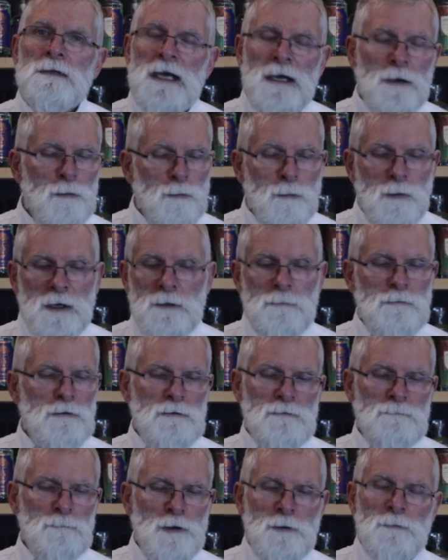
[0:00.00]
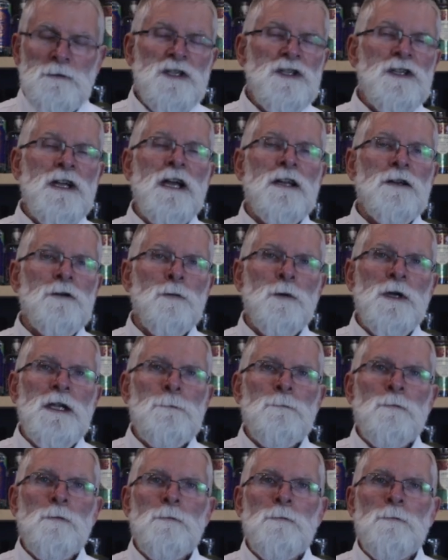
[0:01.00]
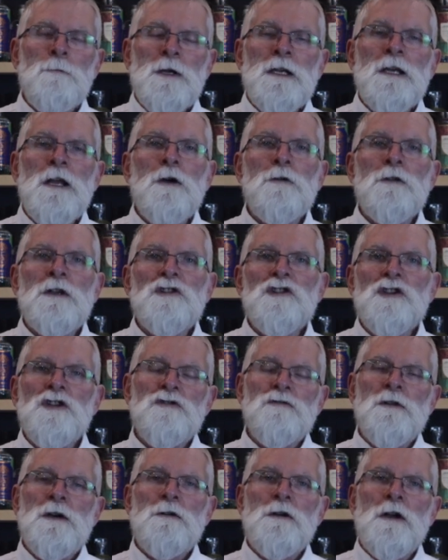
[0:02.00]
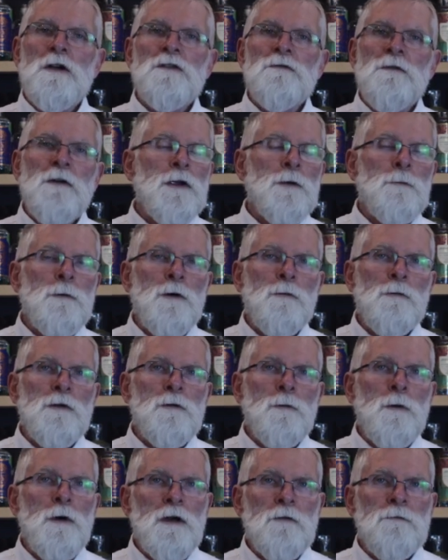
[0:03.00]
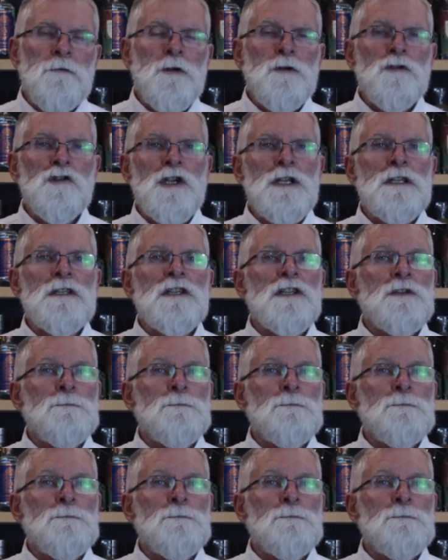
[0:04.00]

Now we were we were stunned. We we know that ginger ale goes very well with quite a few gins,